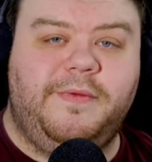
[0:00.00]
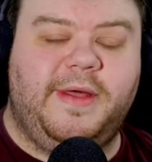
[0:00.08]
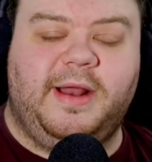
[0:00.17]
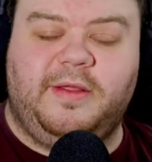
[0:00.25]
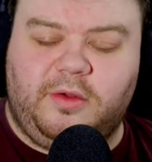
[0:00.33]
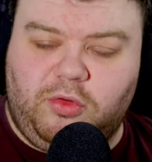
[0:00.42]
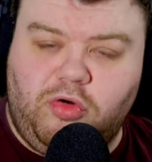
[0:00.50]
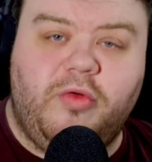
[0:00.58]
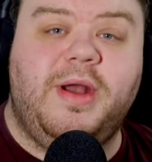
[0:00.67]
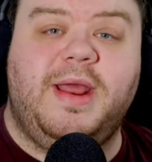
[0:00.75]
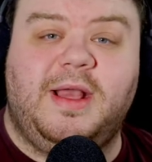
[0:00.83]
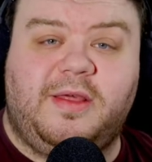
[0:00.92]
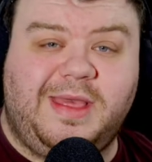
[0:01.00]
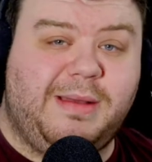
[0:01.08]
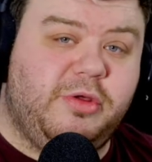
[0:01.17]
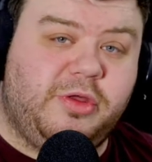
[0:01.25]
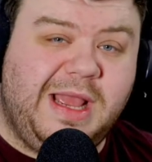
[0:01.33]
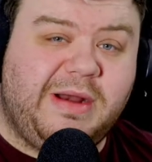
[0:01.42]
that has an already
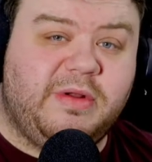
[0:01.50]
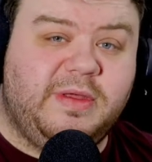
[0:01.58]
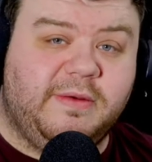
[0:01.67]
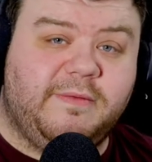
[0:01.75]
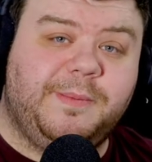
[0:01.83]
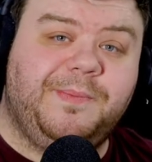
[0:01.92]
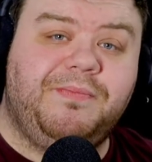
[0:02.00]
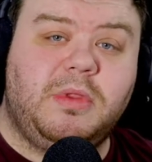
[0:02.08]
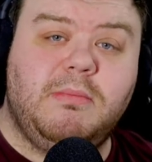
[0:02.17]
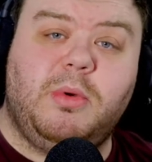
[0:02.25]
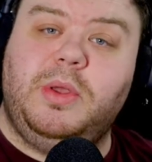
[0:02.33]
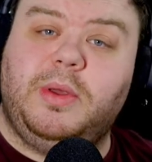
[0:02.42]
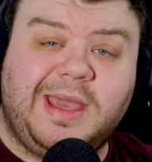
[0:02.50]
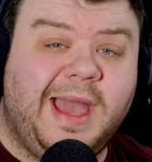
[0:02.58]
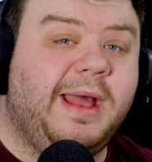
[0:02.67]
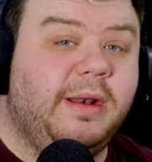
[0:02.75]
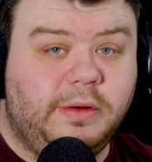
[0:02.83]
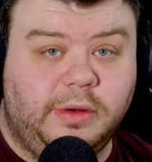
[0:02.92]
established narrative. What you
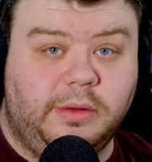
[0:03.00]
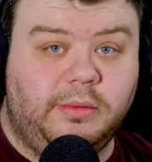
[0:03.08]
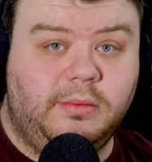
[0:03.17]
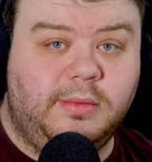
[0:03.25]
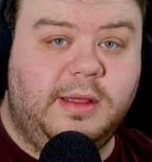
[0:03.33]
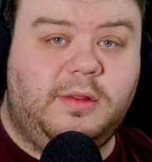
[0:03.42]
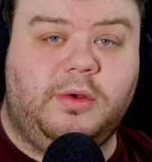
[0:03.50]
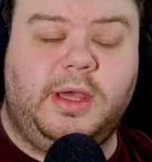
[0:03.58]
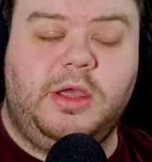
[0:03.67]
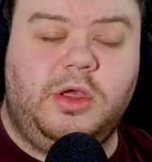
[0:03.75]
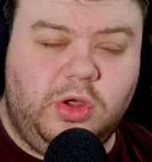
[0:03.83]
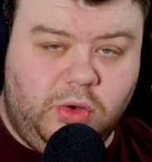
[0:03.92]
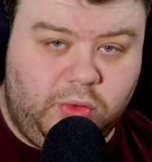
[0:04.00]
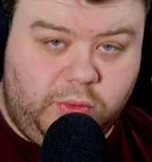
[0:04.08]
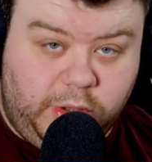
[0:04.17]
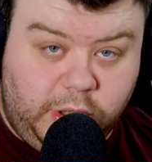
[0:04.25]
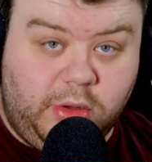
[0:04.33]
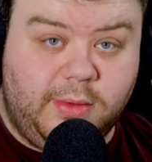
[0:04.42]
can do is look at you,
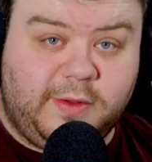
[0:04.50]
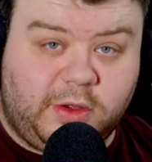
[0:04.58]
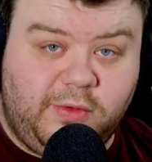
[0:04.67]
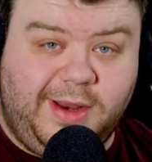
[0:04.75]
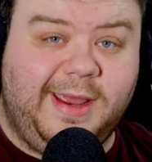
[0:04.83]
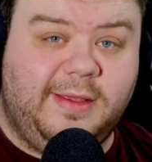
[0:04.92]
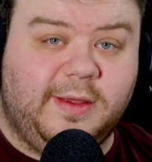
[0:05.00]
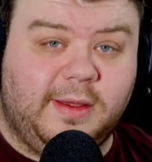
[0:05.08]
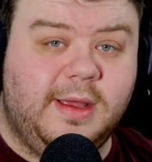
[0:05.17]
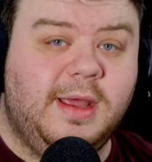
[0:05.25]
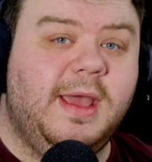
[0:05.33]
you as a creator,